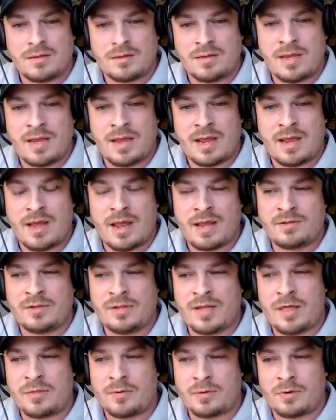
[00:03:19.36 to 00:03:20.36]
Yeah, I do
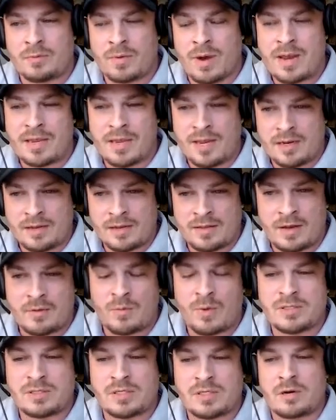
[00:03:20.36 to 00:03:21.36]
that through ranking, and then
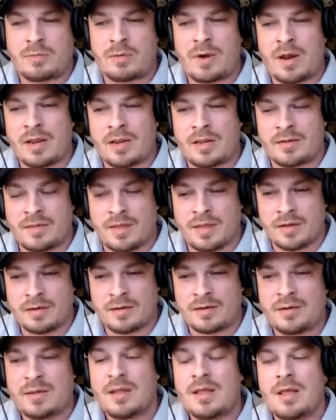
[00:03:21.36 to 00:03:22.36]
once they're ranked,
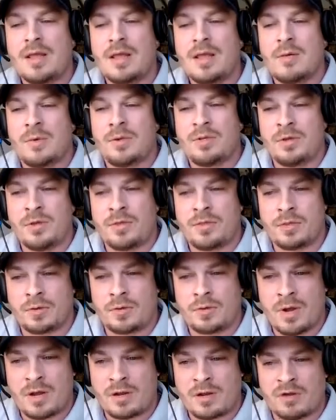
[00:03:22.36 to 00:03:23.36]
then we do it
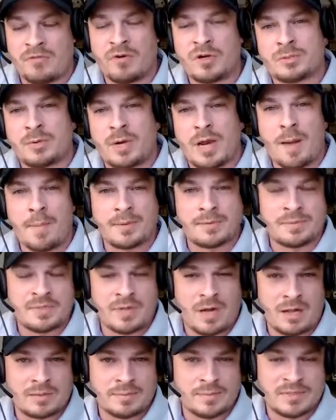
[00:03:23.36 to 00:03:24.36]
through conversion rate
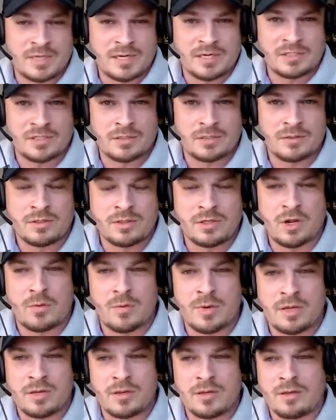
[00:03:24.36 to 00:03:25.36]
optimization.
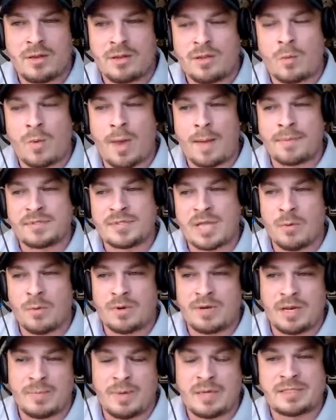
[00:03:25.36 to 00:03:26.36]
The website
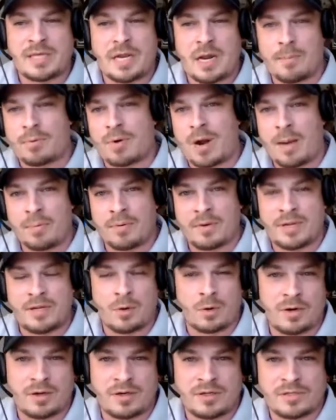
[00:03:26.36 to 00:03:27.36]
will need to be set up properly in
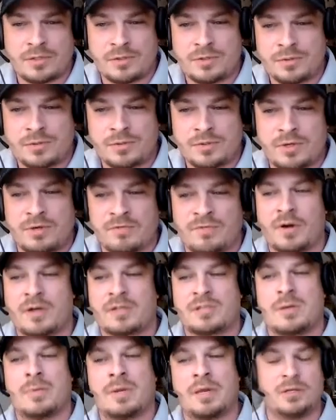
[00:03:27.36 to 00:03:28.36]
order to
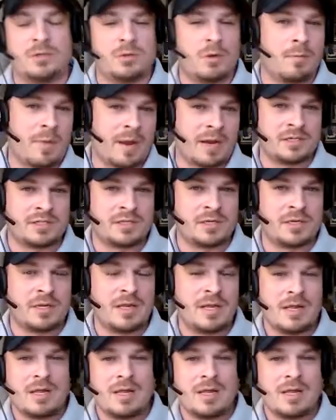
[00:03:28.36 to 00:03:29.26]
convert somebody into a patient.